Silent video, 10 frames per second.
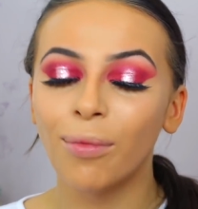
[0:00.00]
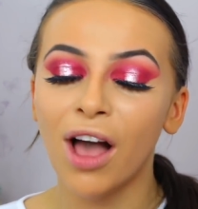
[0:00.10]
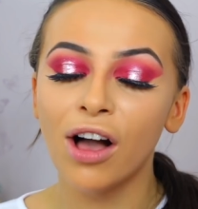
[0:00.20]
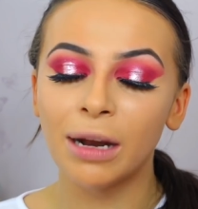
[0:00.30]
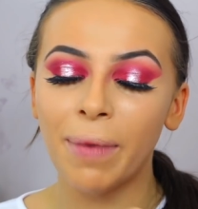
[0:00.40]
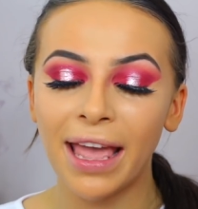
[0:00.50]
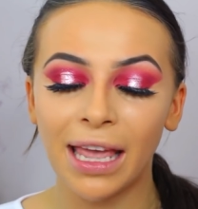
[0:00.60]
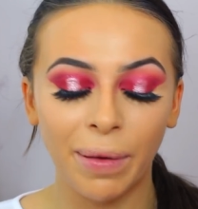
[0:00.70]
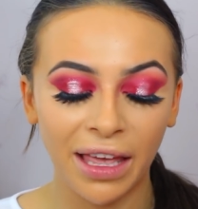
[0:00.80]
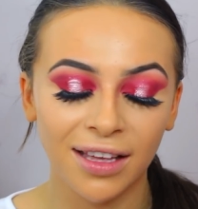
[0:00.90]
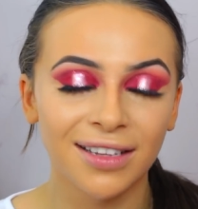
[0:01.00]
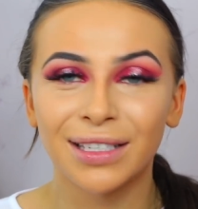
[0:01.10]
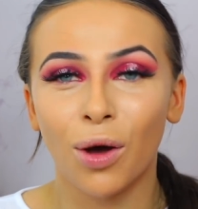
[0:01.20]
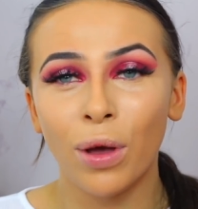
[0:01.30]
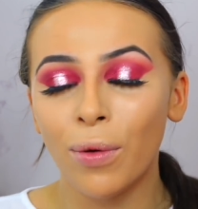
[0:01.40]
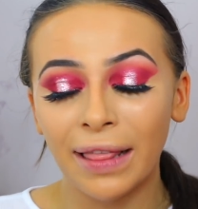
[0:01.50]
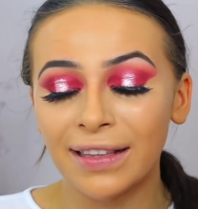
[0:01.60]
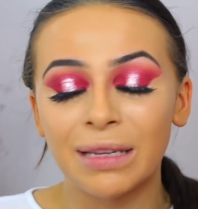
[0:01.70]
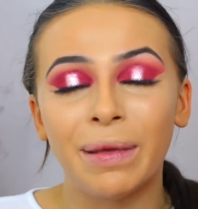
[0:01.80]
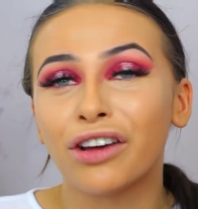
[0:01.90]
and we are going to bake because we want
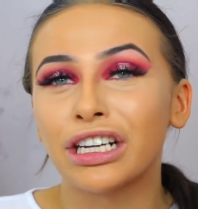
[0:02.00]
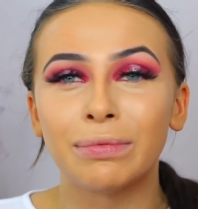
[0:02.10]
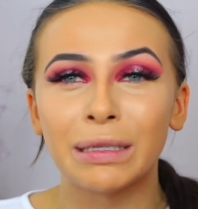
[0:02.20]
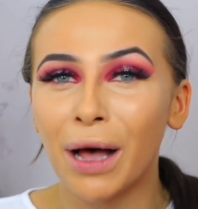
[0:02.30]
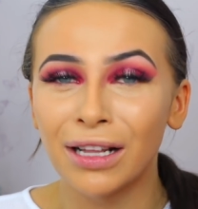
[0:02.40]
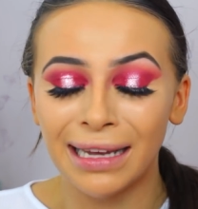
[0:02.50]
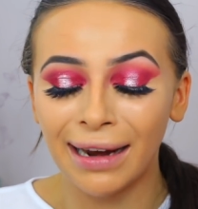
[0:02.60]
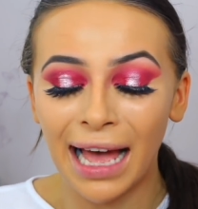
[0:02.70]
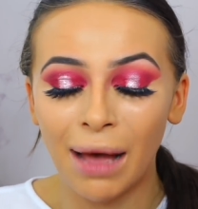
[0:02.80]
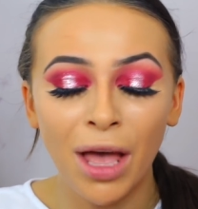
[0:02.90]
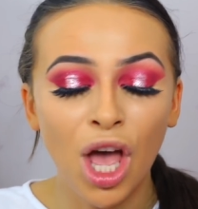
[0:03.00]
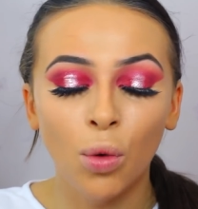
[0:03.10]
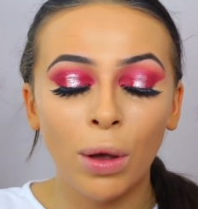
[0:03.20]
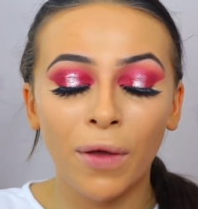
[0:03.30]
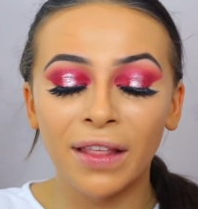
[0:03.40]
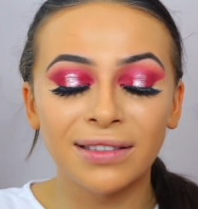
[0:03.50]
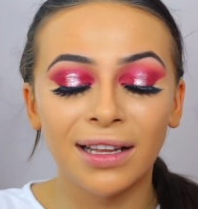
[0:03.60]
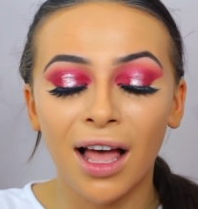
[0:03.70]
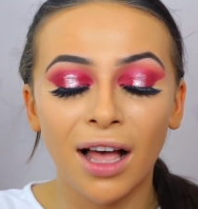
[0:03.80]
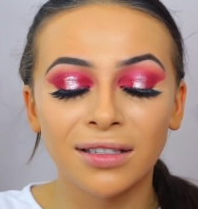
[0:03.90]
this to be Christmas party glam. We want this
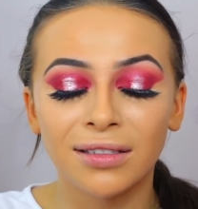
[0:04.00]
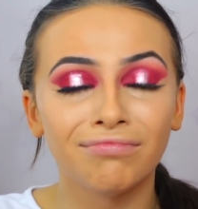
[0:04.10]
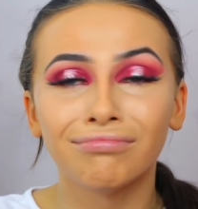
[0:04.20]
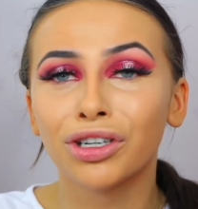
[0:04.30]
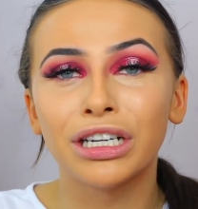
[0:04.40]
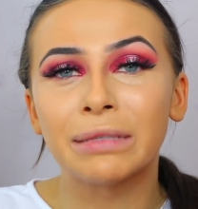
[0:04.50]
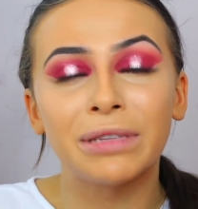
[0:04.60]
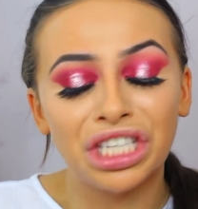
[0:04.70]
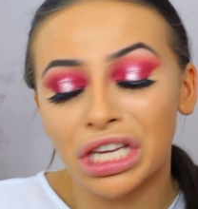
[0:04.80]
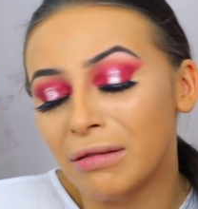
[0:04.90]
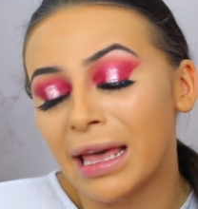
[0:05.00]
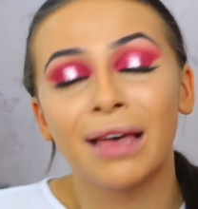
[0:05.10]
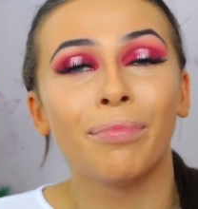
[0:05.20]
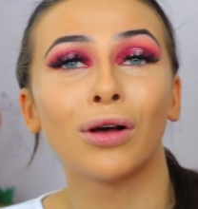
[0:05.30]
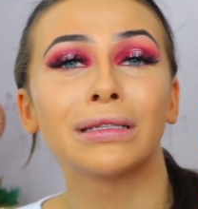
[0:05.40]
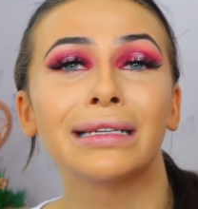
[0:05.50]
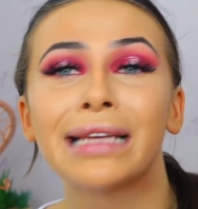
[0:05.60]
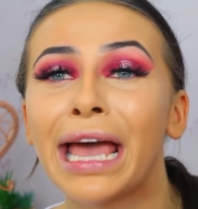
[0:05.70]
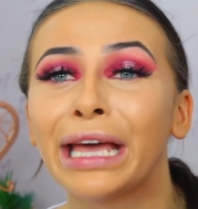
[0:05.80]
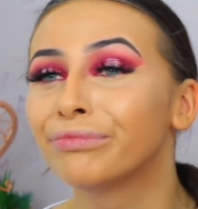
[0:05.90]
to last Christmas, New Year, Boxing
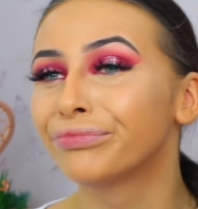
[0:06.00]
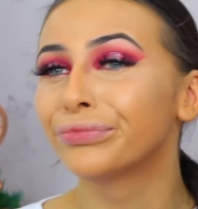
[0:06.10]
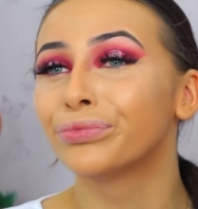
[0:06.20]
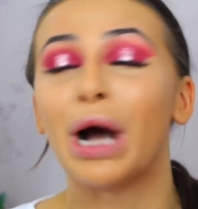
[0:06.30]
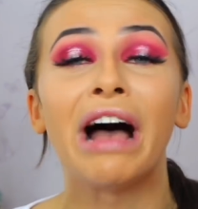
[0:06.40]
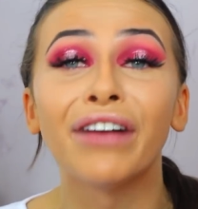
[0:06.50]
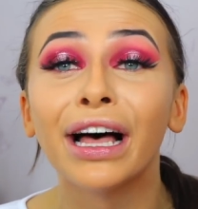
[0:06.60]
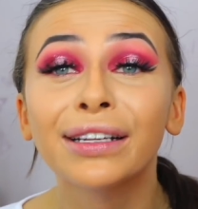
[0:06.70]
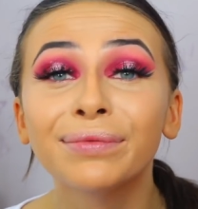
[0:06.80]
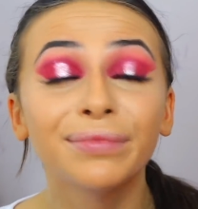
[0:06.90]
Day, whatever.